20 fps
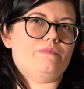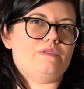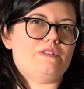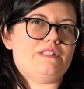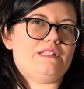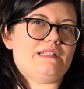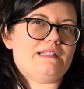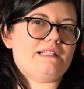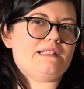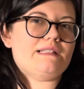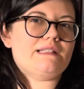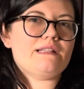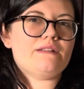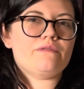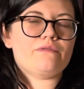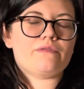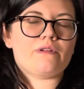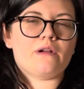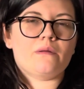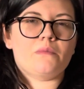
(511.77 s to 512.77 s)

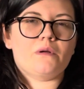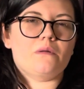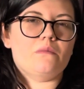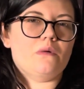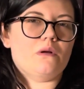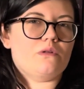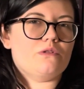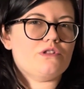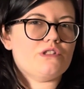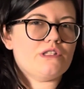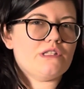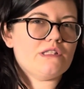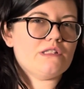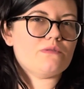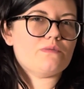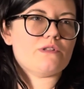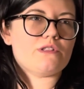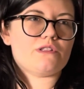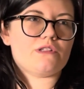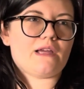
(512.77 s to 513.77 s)
distant from emotions,
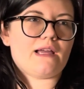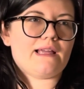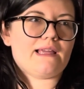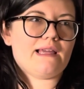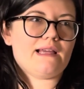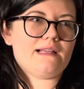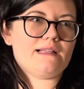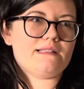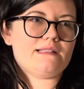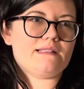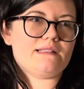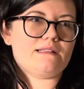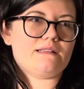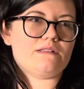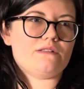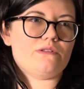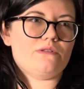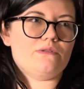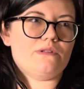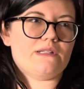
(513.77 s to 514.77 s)
which I guess
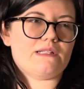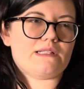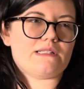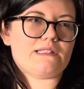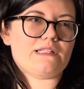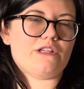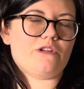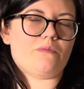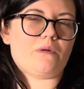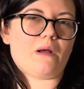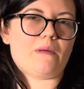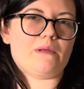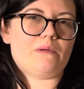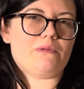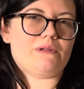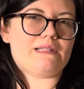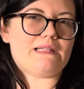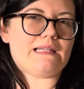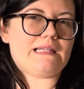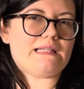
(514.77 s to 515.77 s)
to an extent you probably
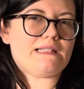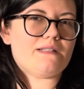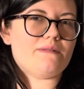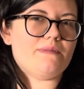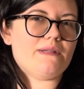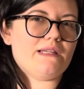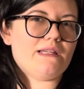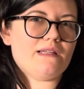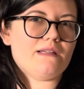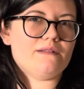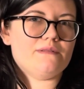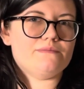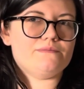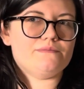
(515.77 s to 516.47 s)
would need to be.